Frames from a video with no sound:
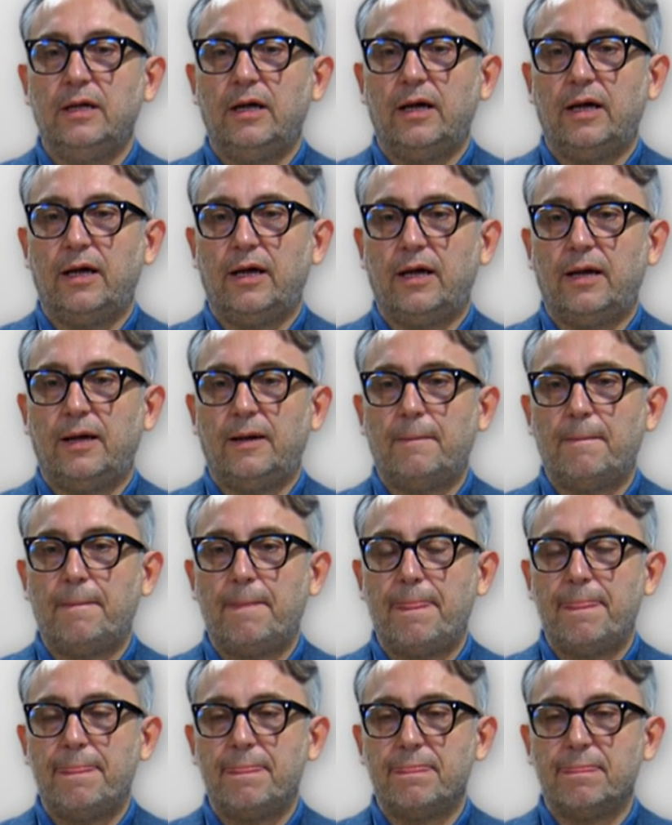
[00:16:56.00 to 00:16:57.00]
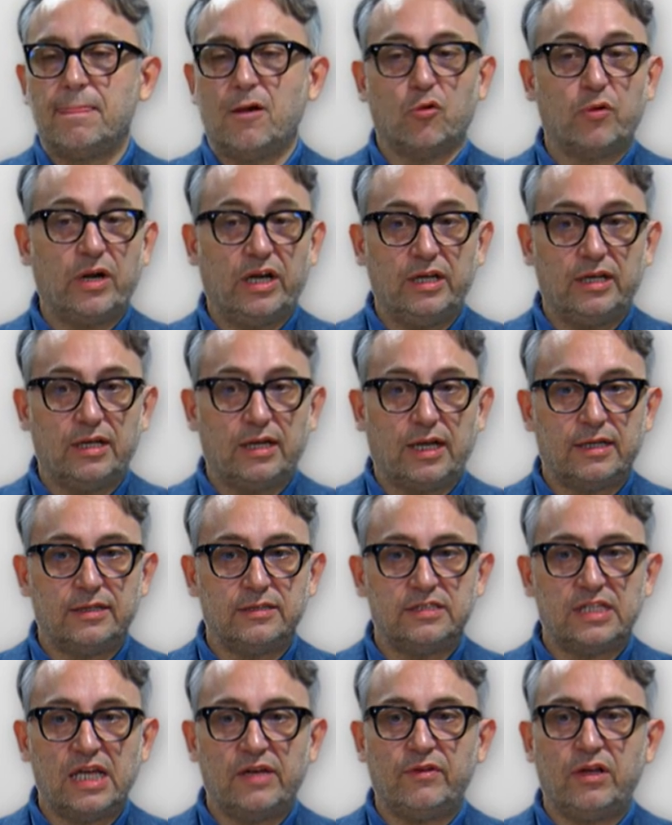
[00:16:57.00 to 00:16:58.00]
Um, already in the
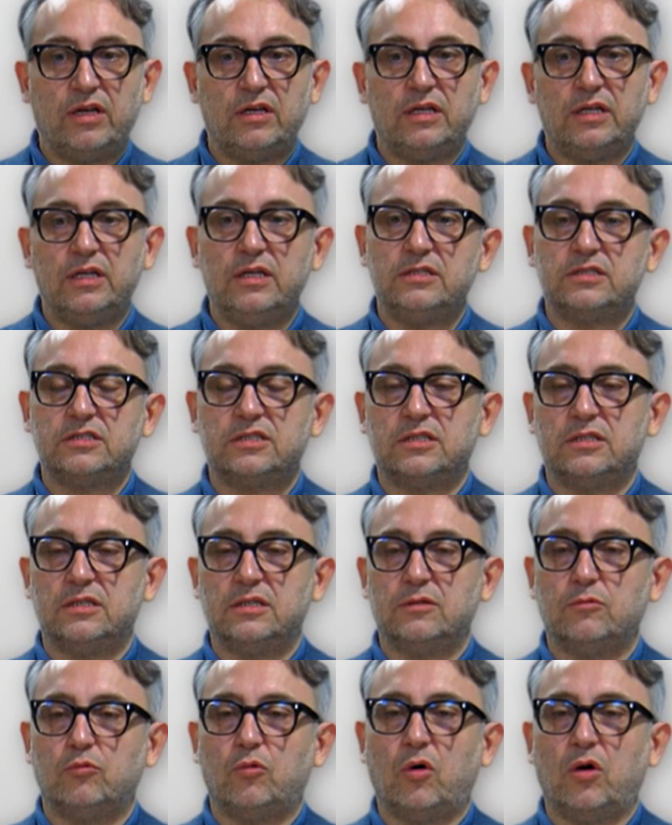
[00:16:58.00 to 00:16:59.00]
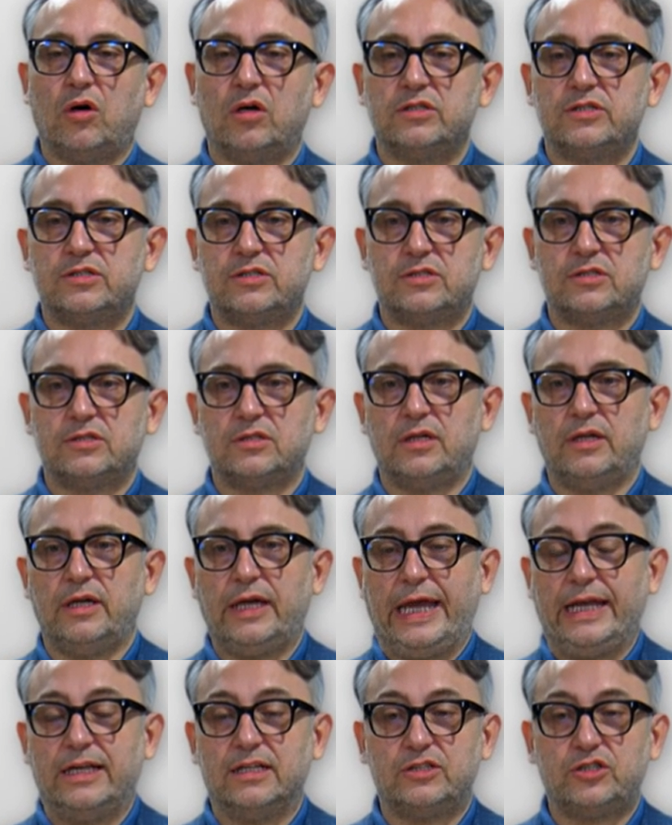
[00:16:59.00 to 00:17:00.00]
1970s, there was
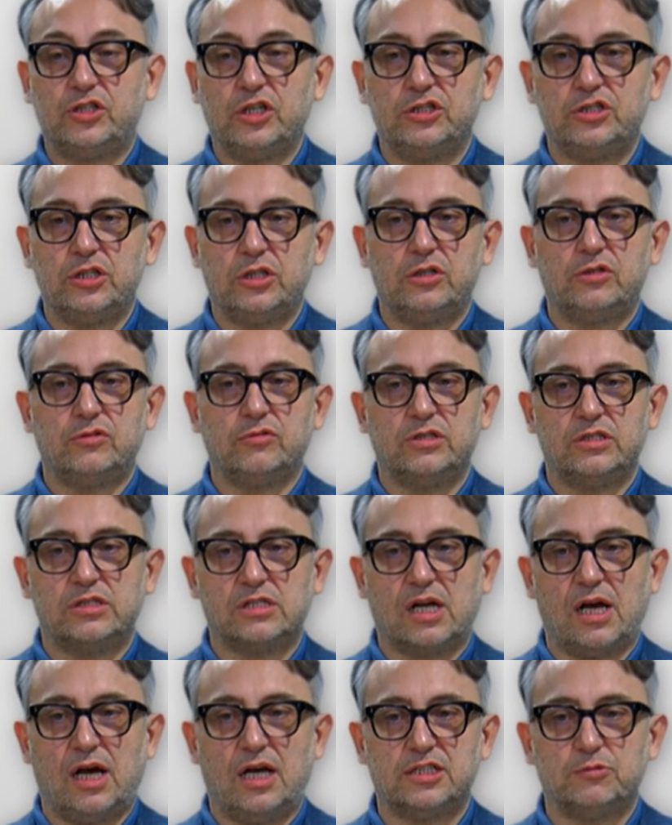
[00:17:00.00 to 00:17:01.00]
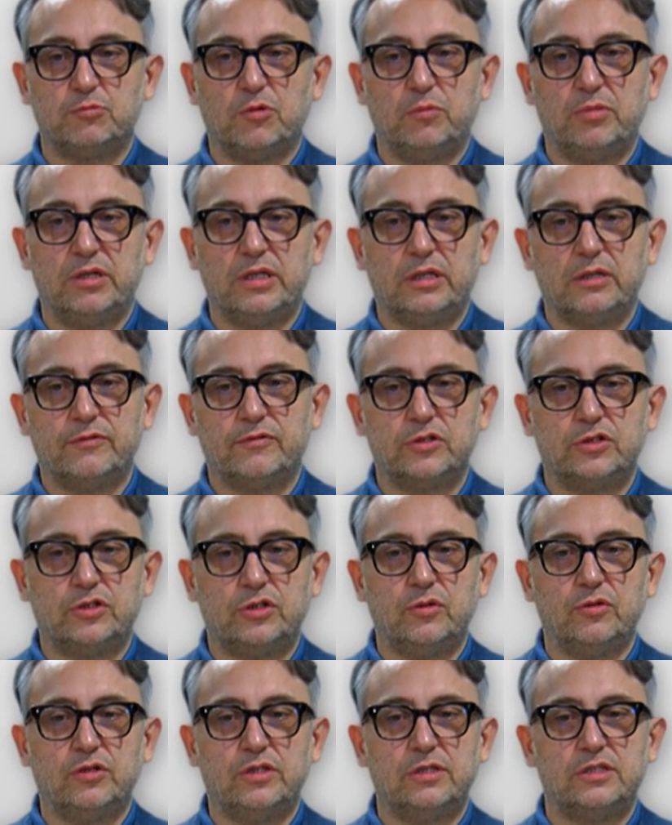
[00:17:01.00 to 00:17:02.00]
a decision to discuss mobility for
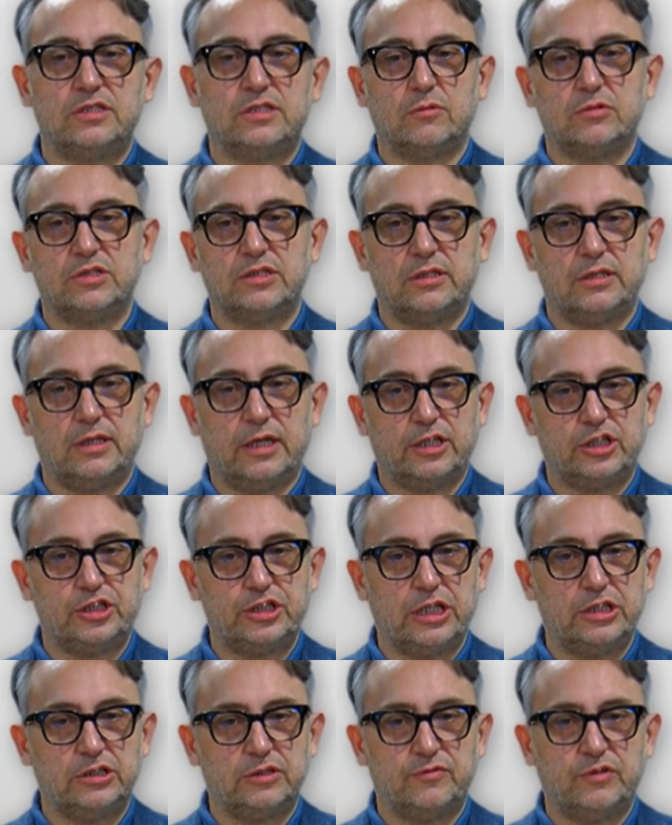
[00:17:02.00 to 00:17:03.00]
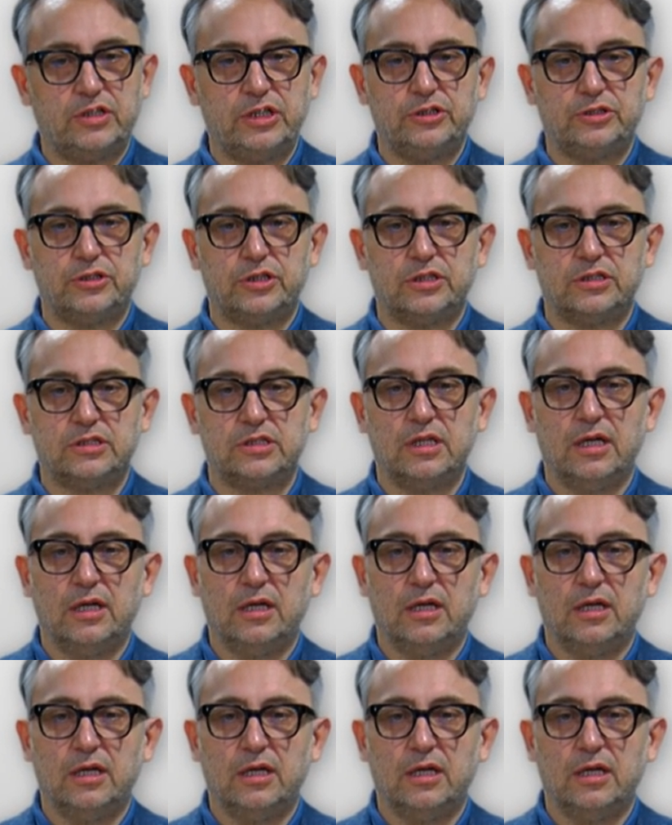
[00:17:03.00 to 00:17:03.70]
students. There was the exchange of teachers